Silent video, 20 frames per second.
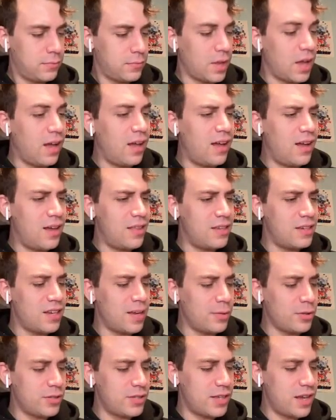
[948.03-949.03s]
Ah, the
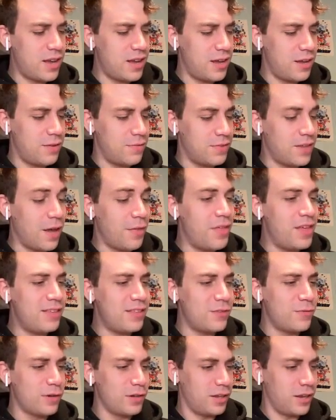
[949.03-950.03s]
double save. Now this
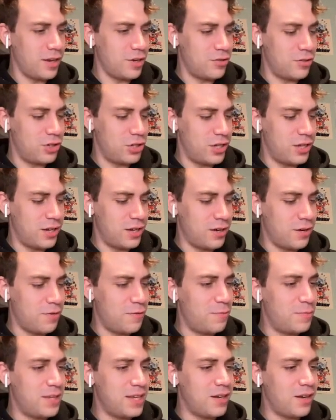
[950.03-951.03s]
is really interesting
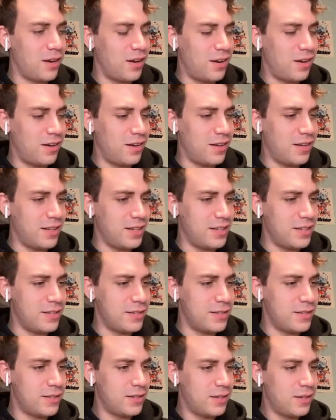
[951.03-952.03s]

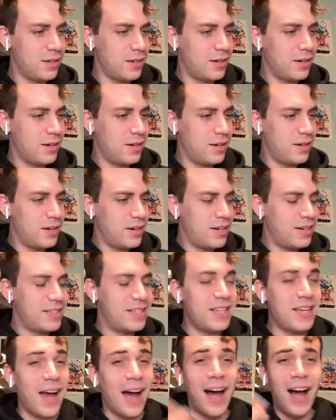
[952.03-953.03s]
because...
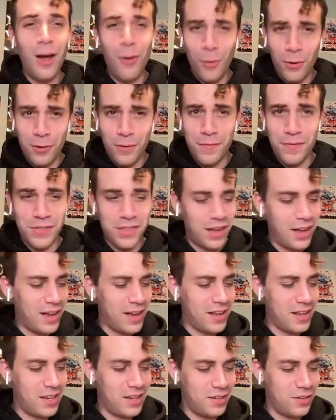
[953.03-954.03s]
See, I would have
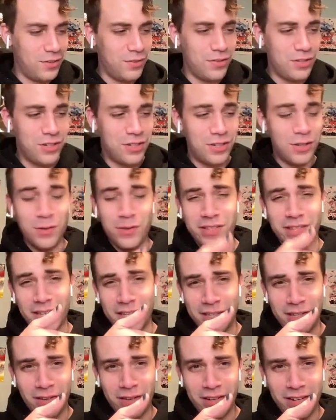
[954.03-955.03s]
thought you just use
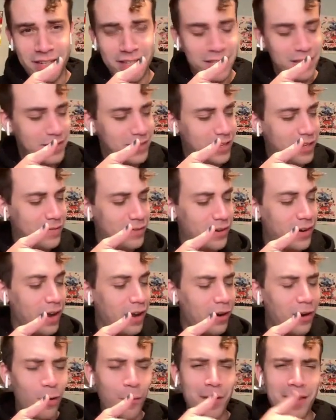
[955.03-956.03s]
this unit as the savior. I
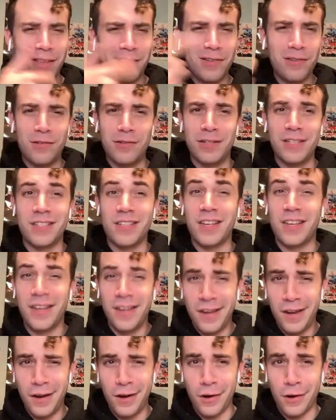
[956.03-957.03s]
don't know why this unit is
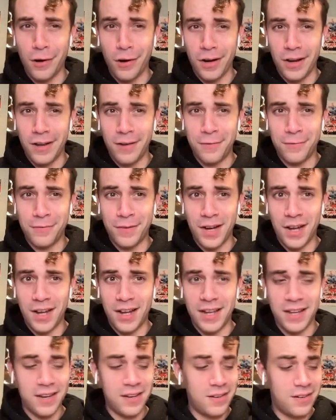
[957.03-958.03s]
here if
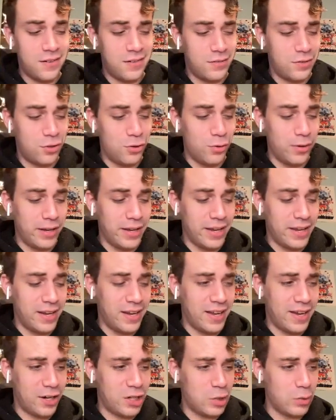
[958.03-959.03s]
not doing any
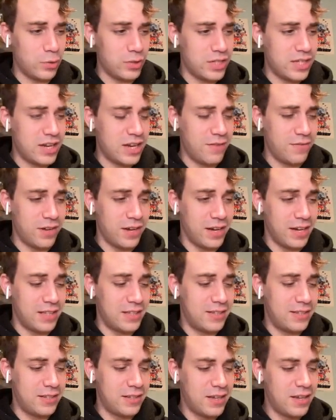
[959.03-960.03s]
actual saving.
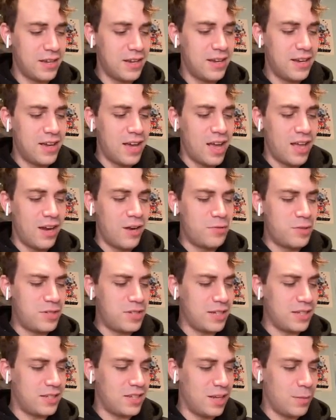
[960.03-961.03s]
It's an
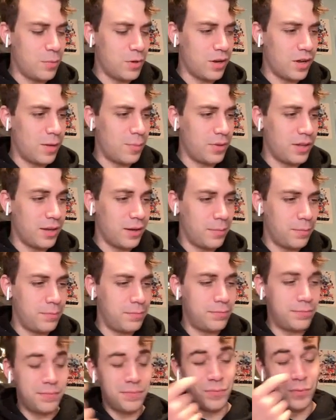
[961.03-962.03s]
interesting team comp. Like,
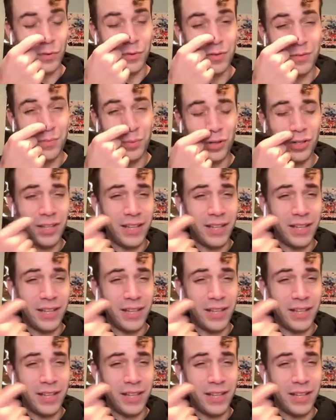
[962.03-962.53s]
put